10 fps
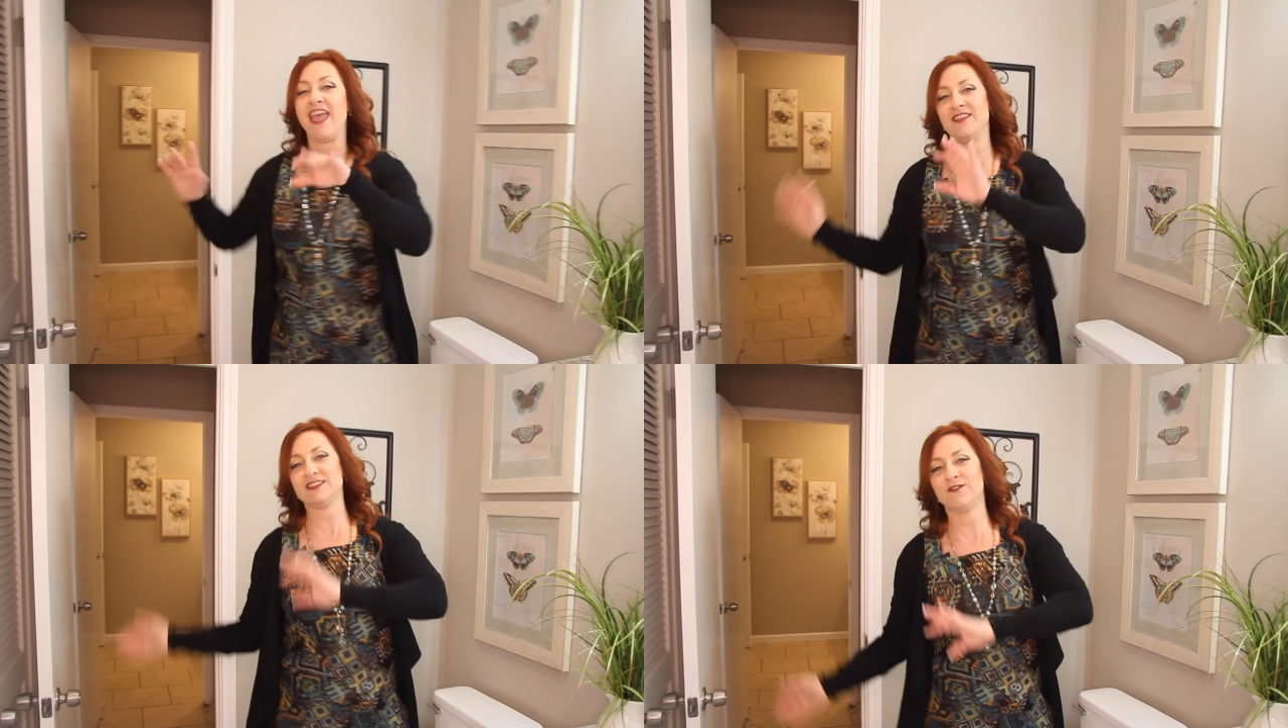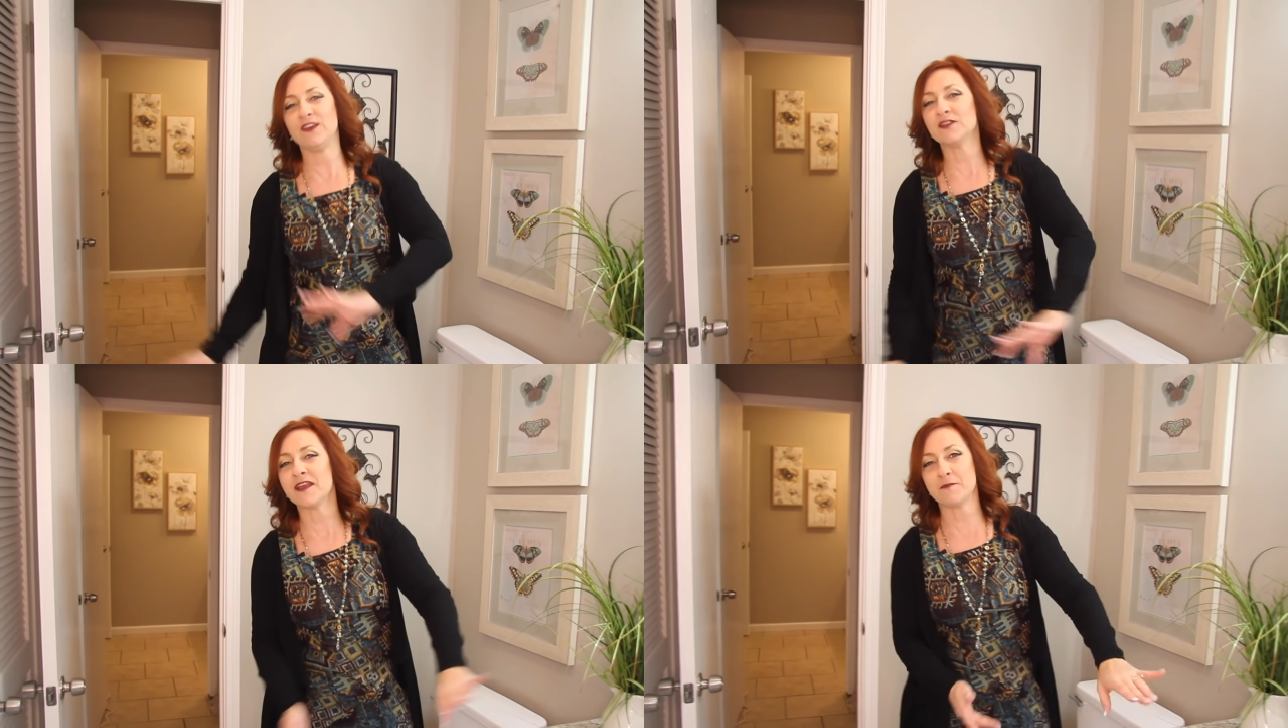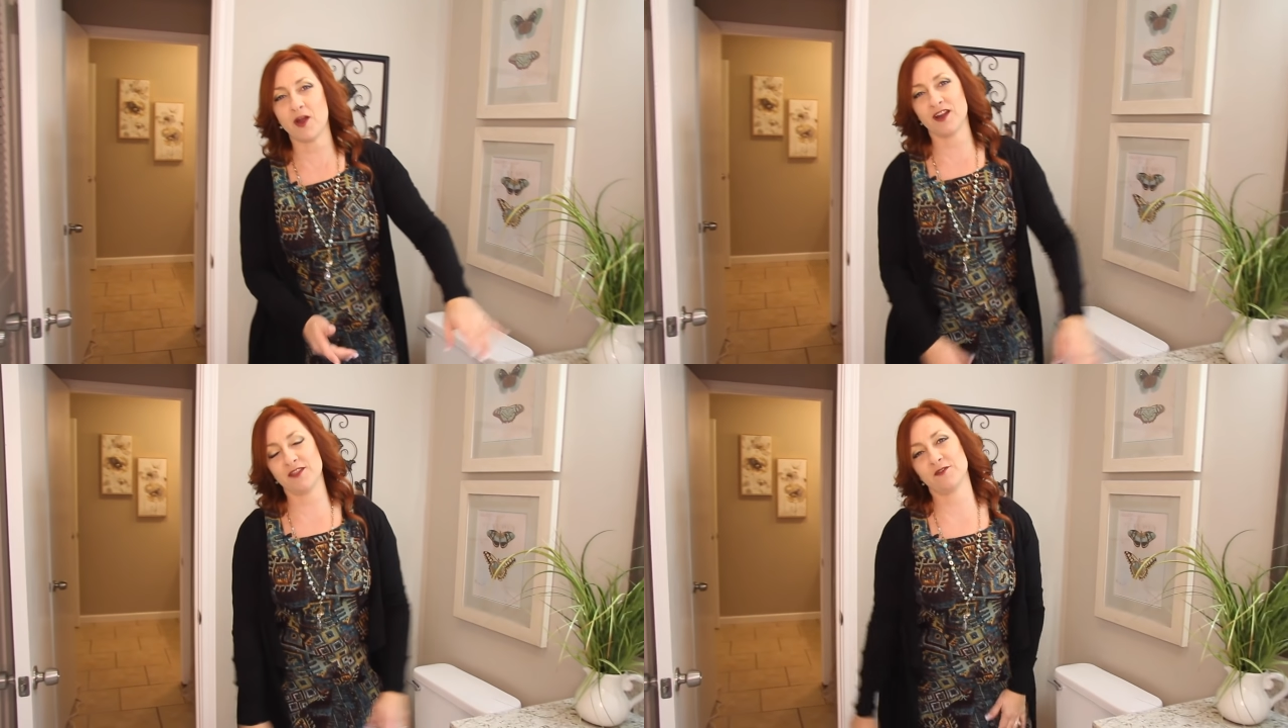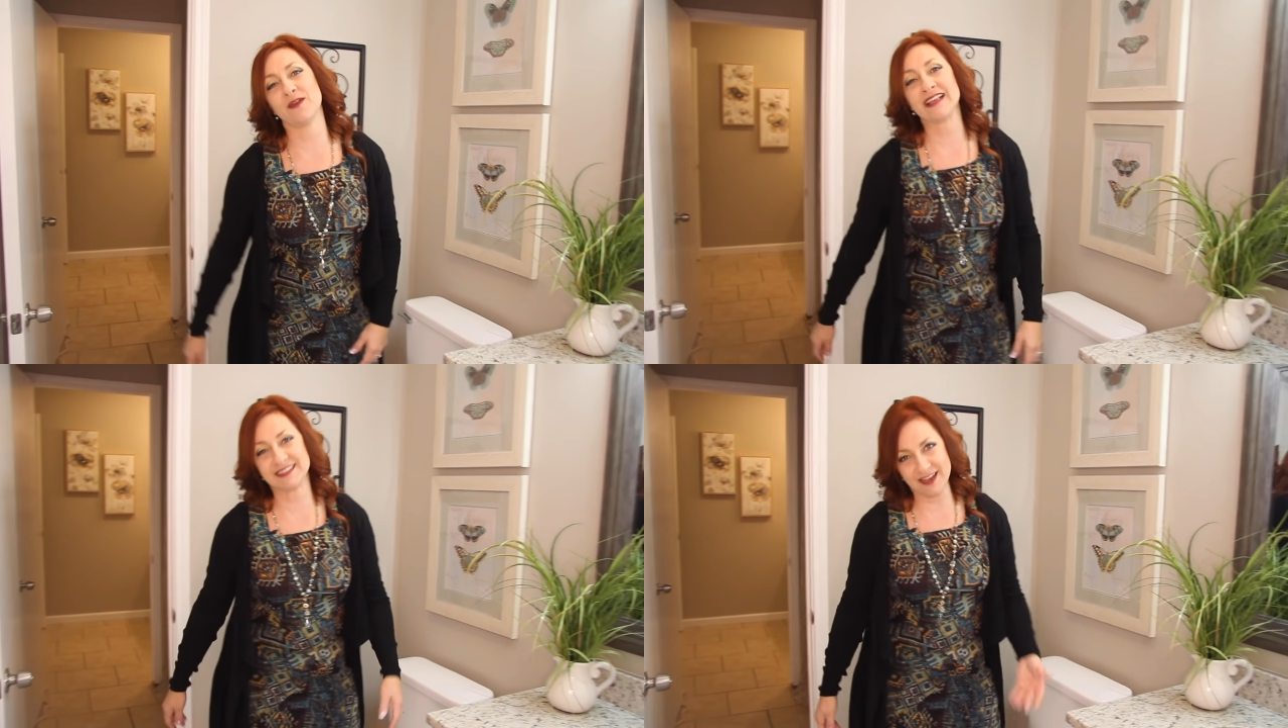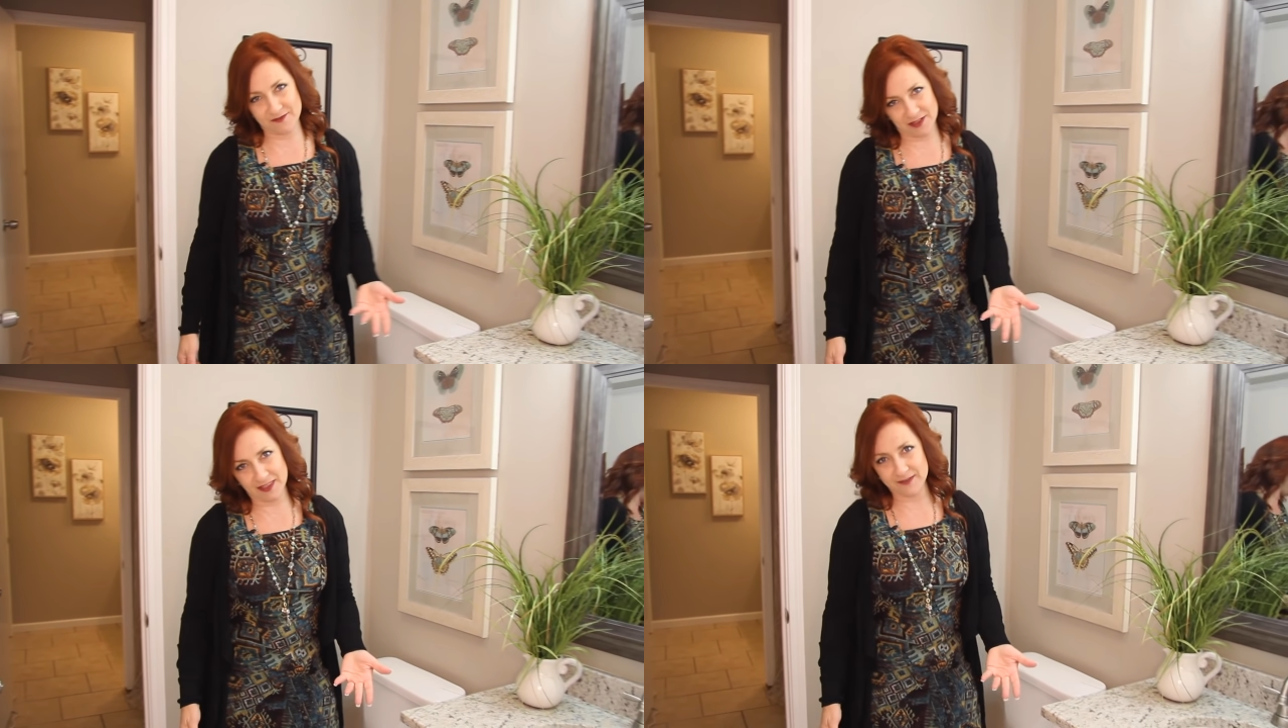and this feels like part of the rest
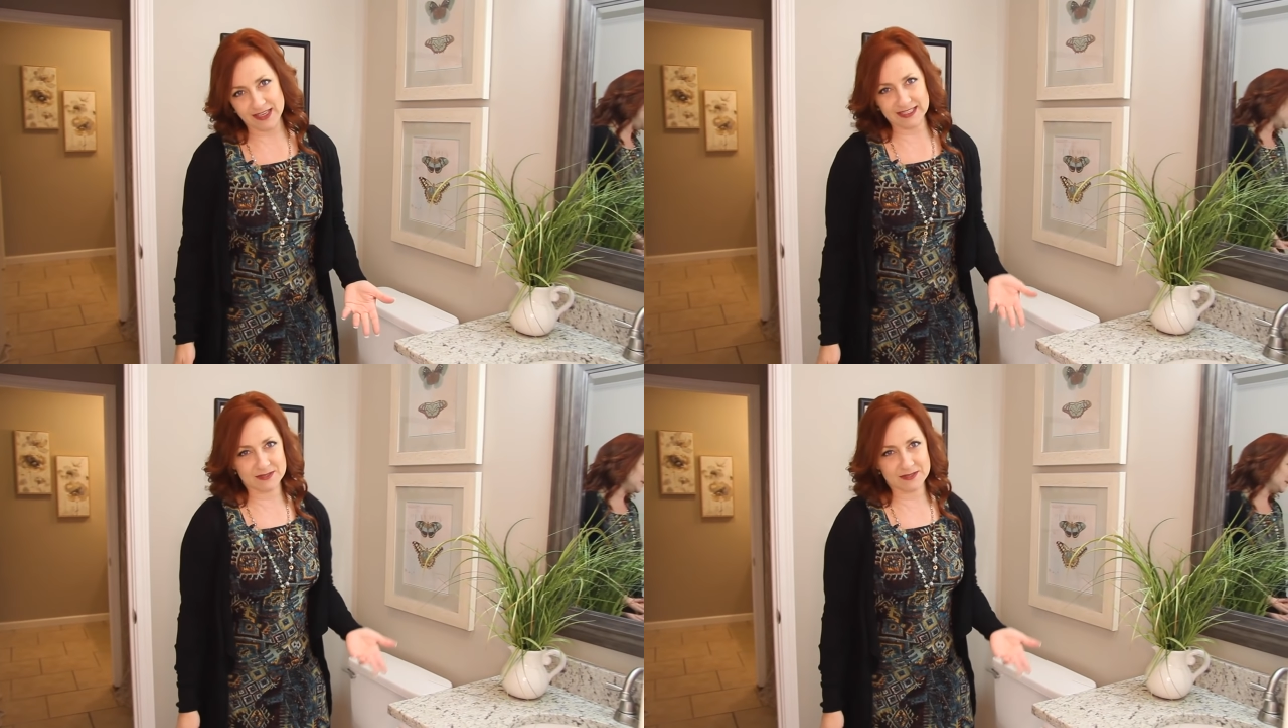of the living